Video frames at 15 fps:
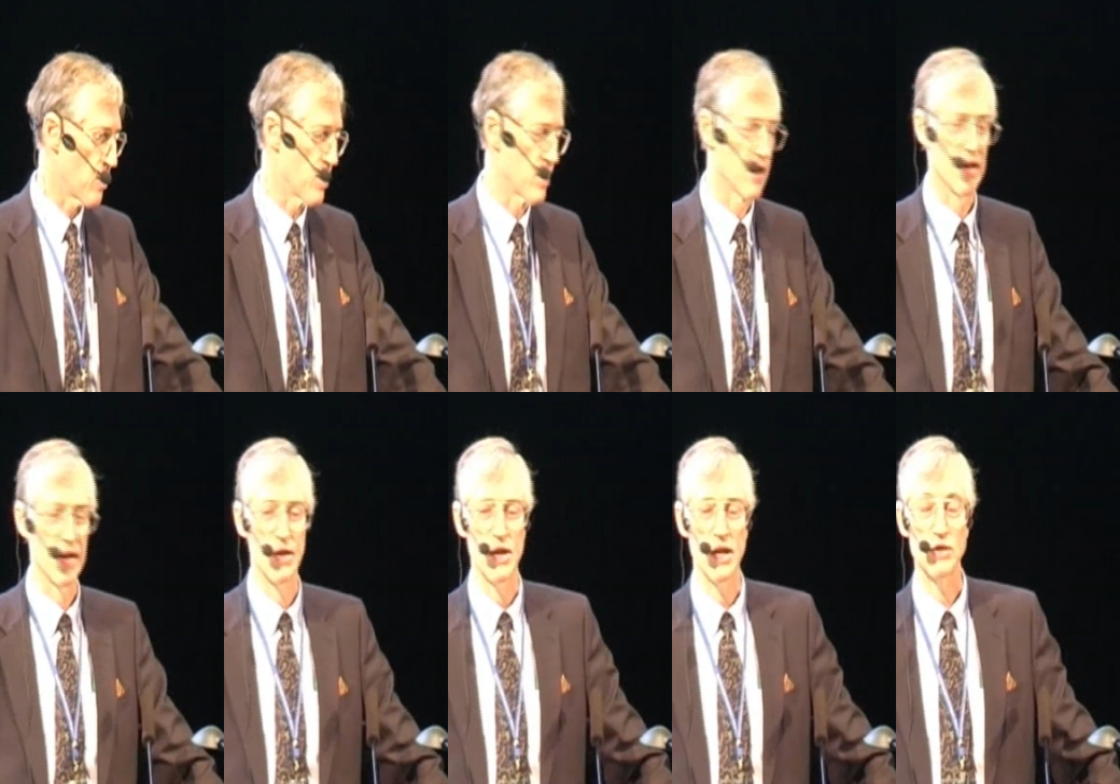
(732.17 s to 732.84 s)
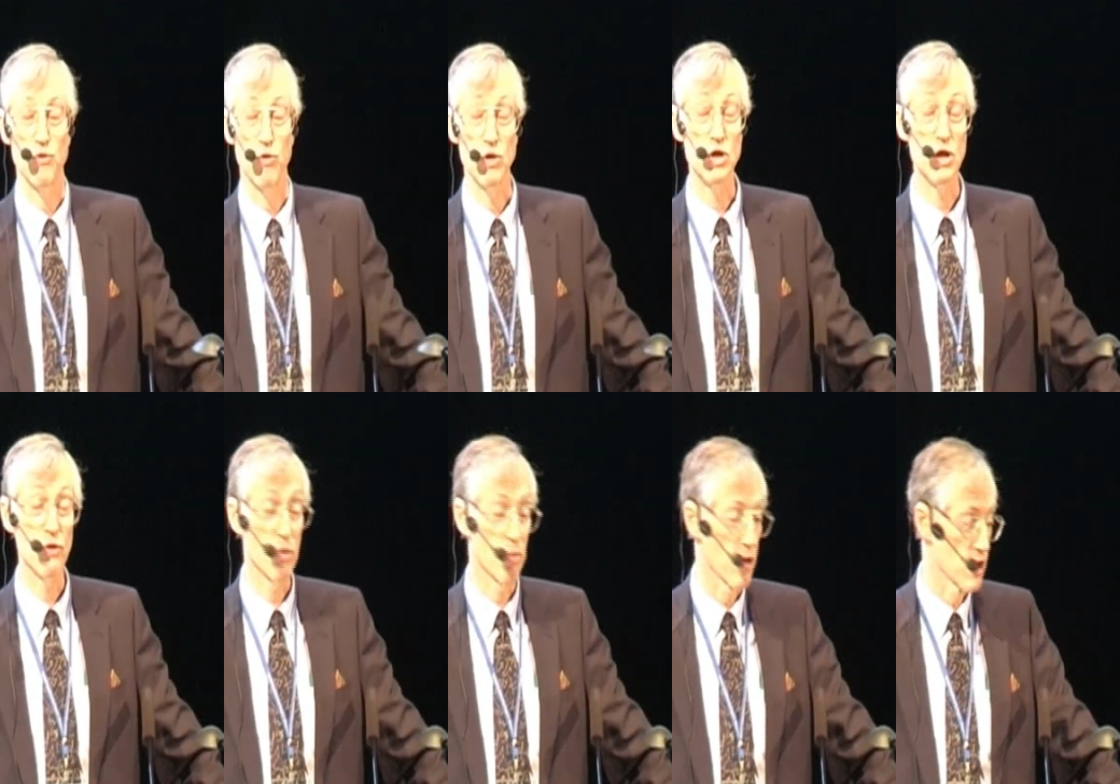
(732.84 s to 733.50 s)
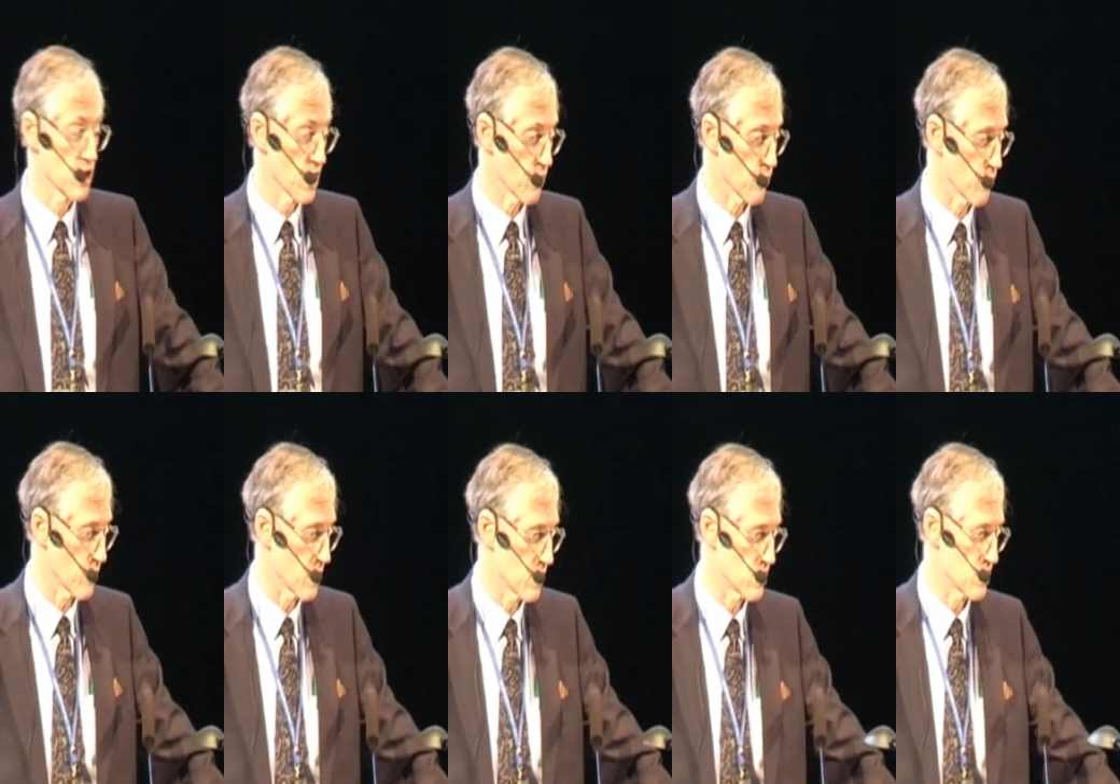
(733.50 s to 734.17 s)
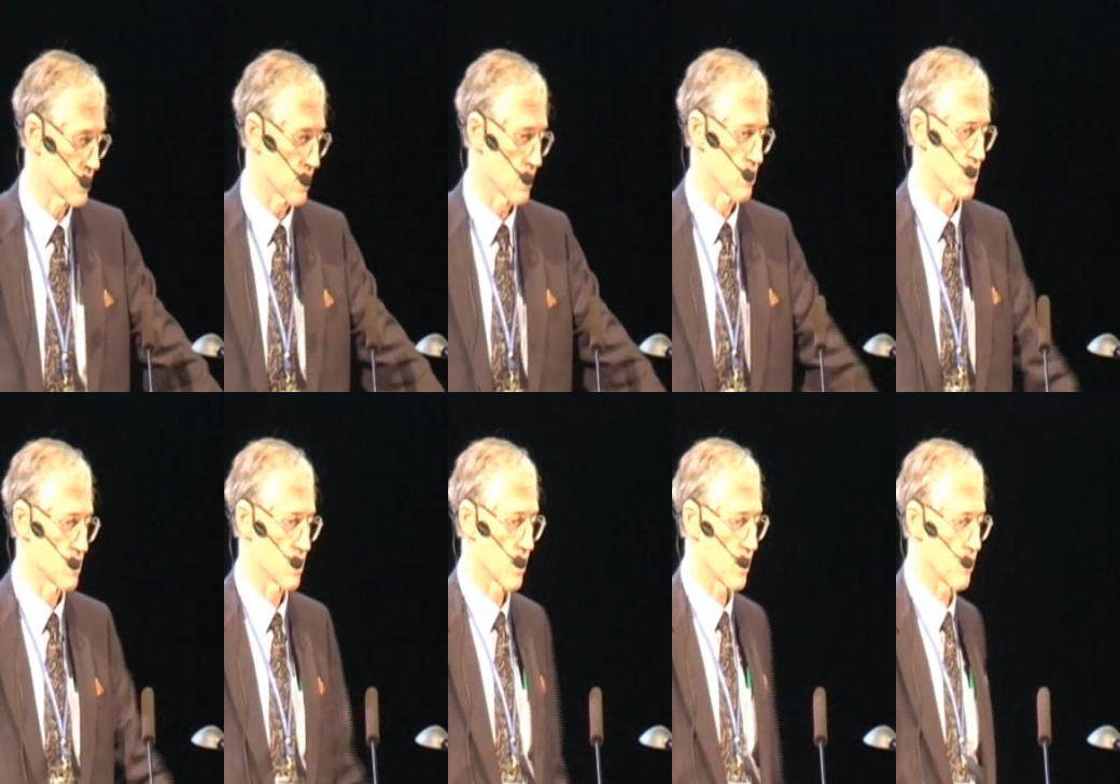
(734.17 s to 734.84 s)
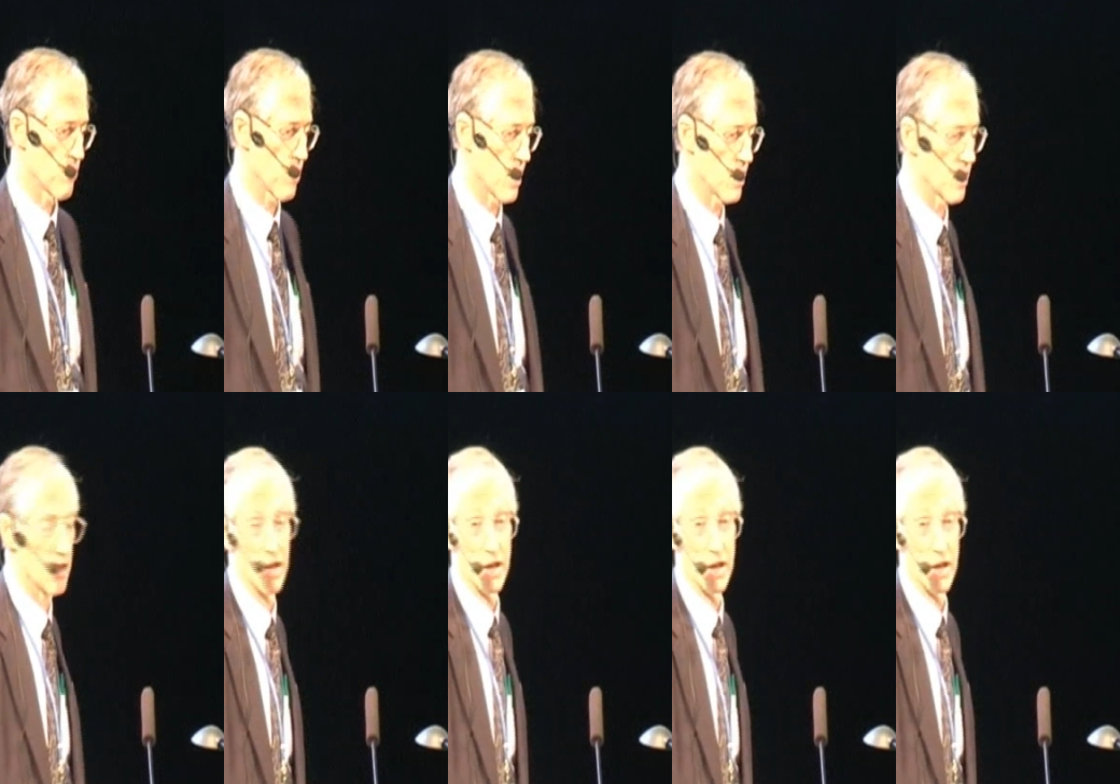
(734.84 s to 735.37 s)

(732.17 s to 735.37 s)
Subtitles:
The next version of the project was designed by